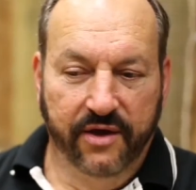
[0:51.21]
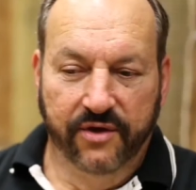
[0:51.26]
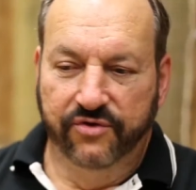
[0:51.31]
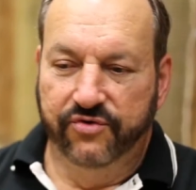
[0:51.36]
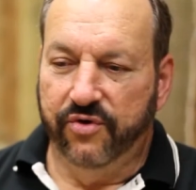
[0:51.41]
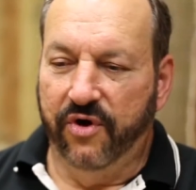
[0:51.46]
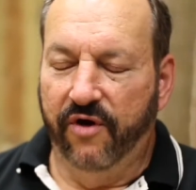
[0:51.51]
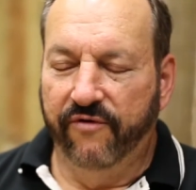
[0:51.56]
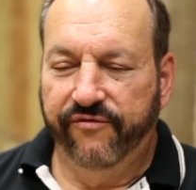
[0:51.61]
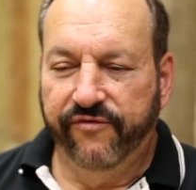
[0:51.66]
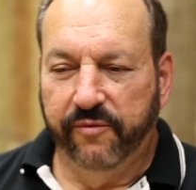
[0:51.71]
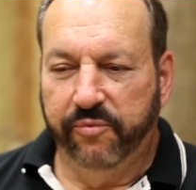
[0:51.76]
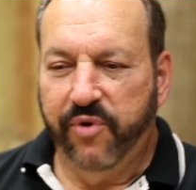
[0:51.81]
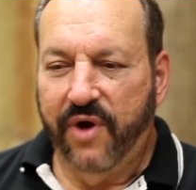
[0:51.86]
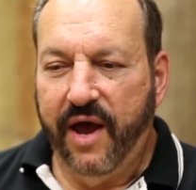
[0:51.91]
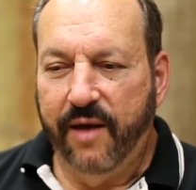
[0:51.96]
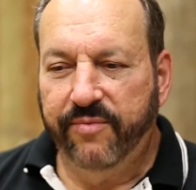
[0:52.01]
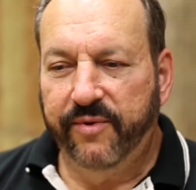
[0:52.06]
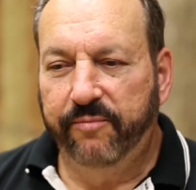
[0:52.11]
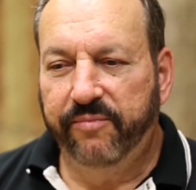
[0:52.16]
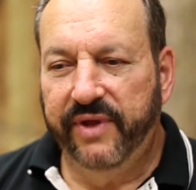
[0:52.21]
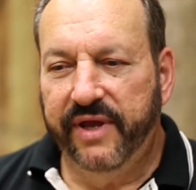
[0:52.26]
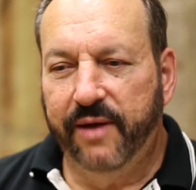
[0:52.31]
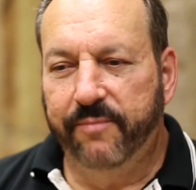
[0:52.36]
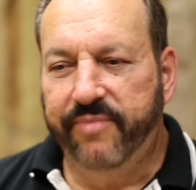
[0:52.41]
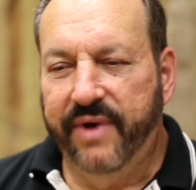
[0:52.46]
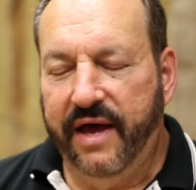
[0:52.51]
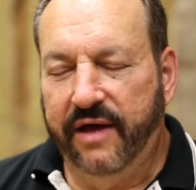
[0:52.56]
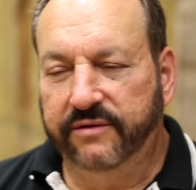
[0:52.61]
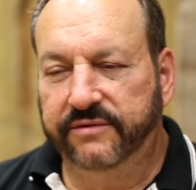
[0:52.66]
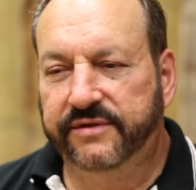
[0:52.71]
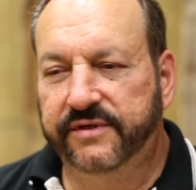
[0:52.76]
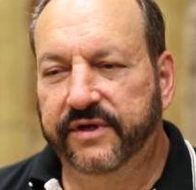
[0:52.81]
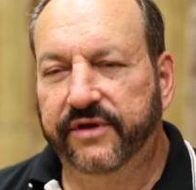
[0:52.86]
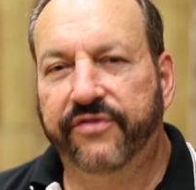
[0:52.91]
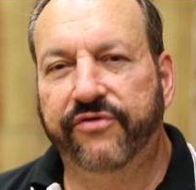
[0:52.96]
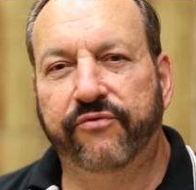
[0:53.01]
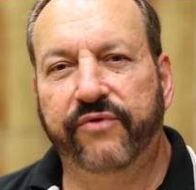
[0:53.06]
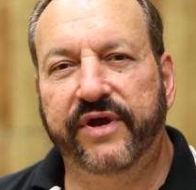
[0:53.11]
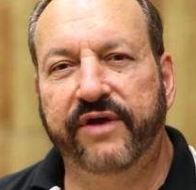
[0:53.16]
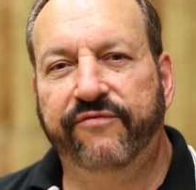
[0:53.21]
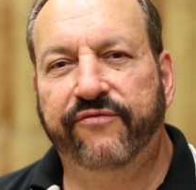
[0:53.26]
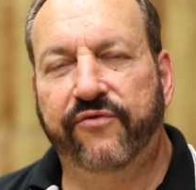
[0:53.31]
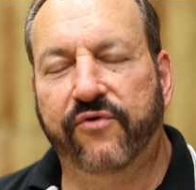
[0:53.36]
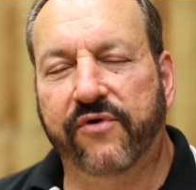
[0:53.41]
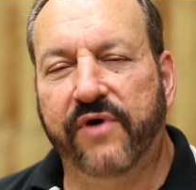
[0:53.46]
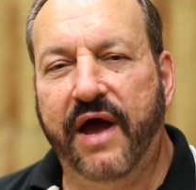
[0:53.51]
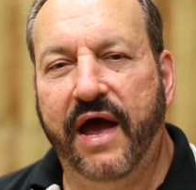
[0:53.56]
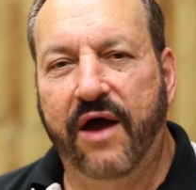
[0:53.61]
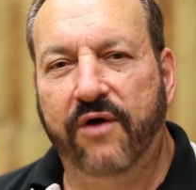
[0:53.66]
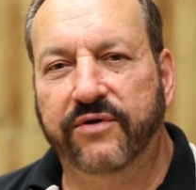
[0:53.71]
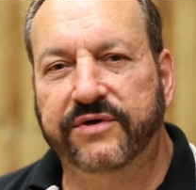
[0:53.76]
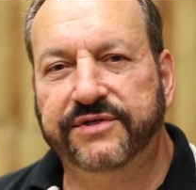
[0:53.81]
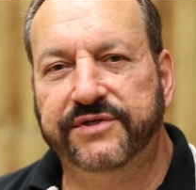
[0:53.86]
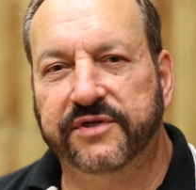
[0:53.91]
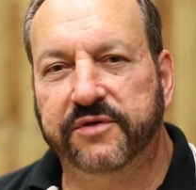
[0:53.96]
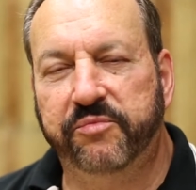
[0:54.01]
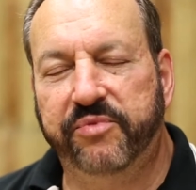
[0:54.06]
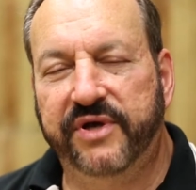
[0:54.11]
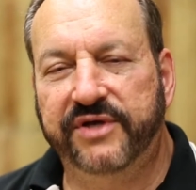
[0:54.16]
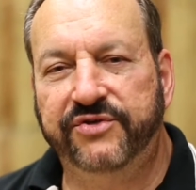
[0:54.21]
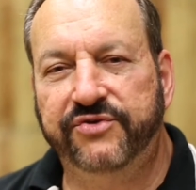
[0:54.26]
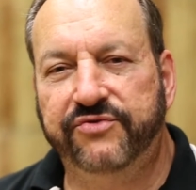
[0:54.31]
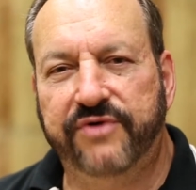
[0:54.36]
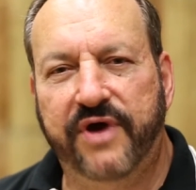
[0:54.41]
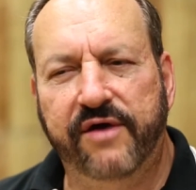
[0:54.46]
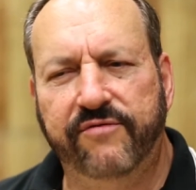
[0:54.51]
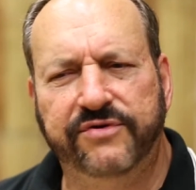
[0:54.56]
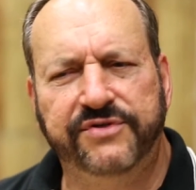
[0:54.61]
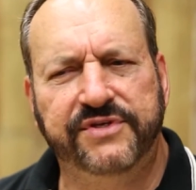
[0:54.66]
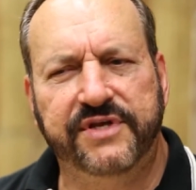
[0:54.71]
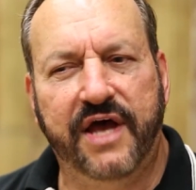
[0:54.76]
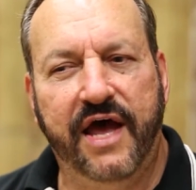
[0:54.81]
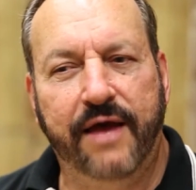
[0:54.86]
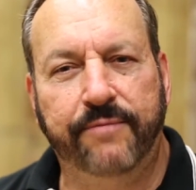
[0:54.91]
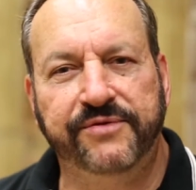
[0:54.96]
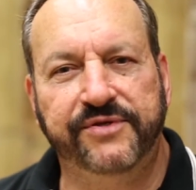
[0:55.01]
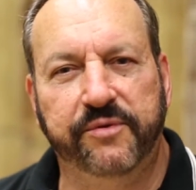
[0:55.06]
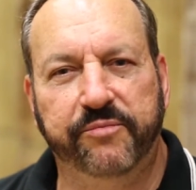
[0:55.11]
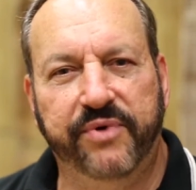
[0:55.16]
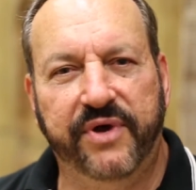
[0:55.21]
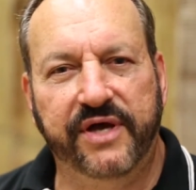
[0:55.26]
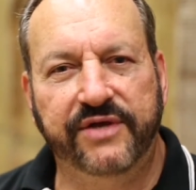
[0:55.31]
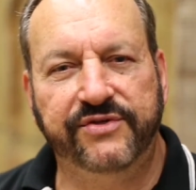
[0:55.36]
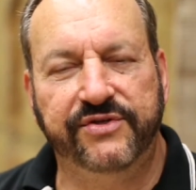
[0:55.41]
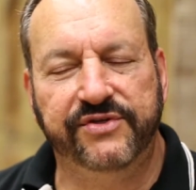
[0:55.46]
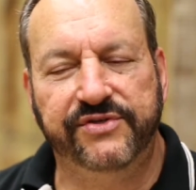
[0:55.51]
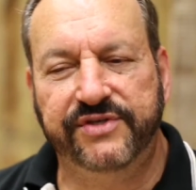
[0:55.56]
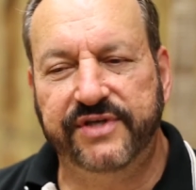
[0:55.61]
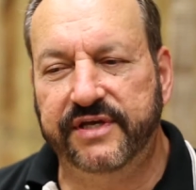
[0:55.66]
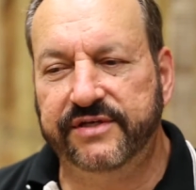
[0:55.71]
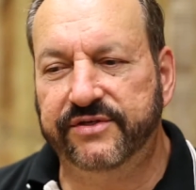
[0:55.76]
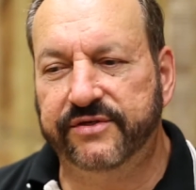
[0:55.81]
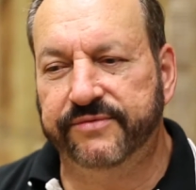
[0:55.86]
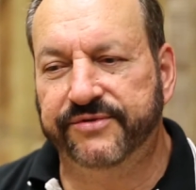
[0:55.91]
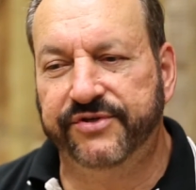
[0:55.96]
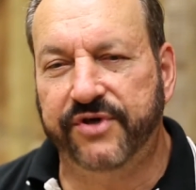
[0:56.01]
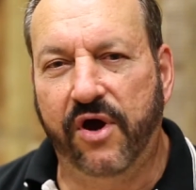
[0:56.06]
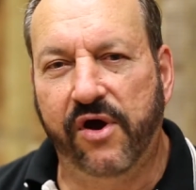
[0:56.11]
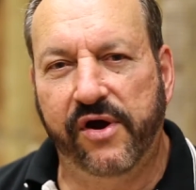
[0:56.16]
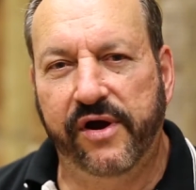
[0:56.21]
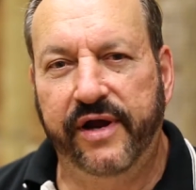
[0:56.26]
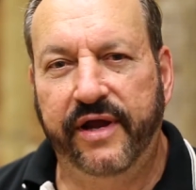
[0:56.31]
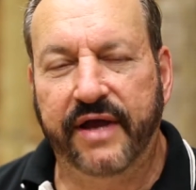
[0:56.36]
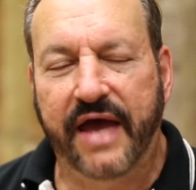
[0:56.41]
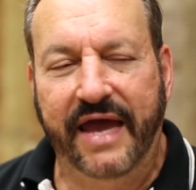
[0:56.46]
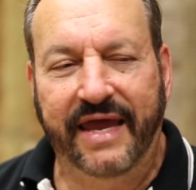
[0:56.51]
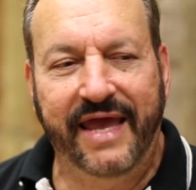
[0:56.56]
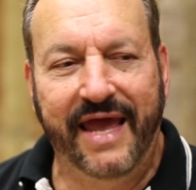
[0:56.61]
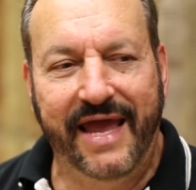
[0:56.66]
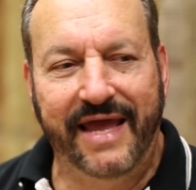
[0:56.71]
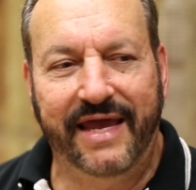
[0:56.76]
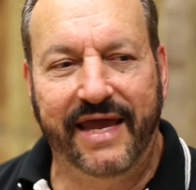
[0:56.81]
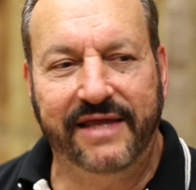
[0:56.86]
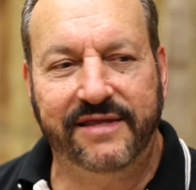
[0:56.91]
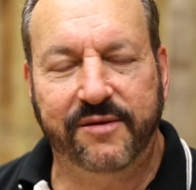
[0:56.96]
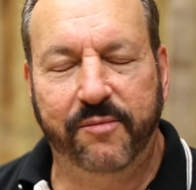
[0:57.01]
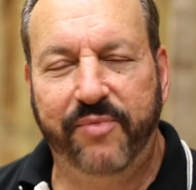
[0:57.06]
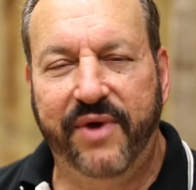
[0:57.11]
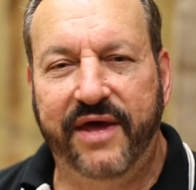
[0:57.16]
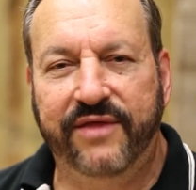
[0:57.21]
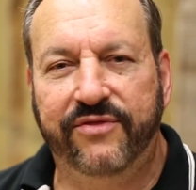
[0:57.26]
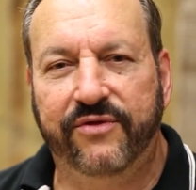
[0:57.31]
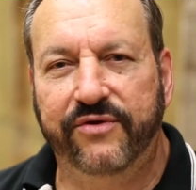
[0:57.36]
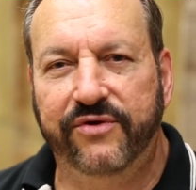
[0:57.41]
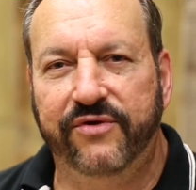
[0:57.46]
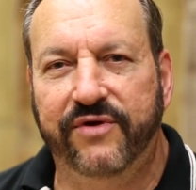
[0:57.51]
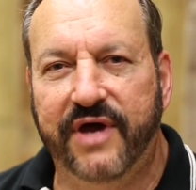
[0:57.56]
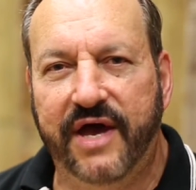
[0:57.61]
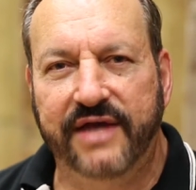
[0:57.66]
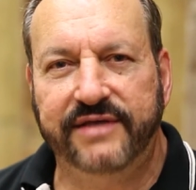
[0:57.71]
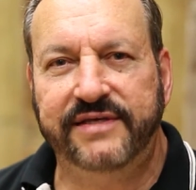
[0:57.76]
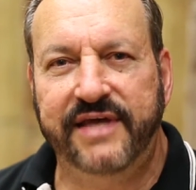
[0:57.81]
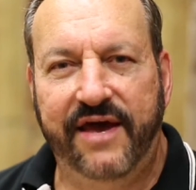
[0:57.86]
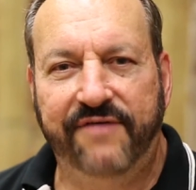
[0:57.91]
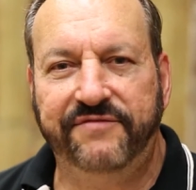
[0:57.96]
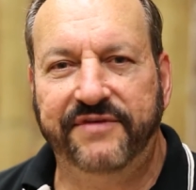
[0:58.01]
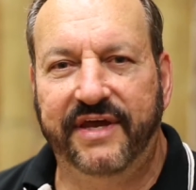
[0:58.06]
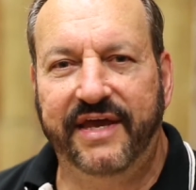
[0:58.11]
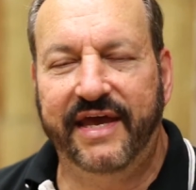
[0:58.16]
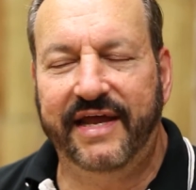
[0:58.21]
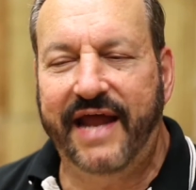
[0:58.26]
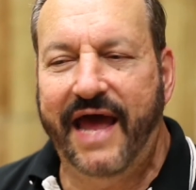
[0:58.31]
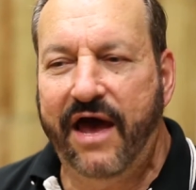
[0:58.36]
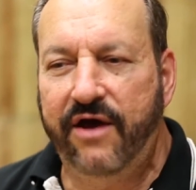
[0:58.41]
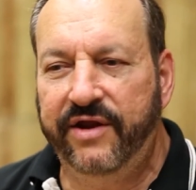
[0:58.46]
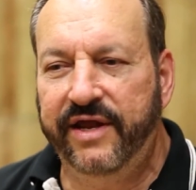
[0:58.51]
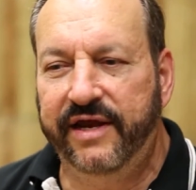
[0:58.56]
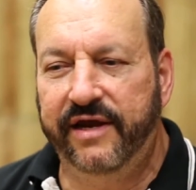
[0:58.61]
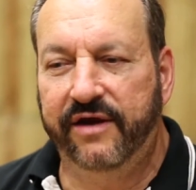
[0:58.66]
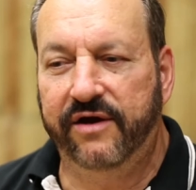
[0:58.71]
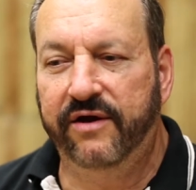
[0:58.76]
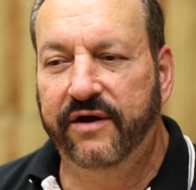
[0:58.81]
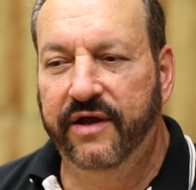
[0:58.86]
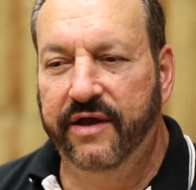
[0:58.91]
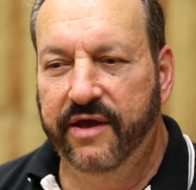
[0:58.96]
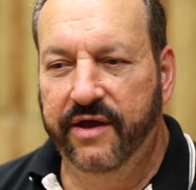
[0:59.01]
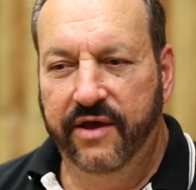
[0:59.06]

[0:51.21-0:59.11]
Drove for probably about 3 or 4 hours, and the bus driver stops the bus and says, "Sorry, I can't get to Bethel. You guys have to get out here.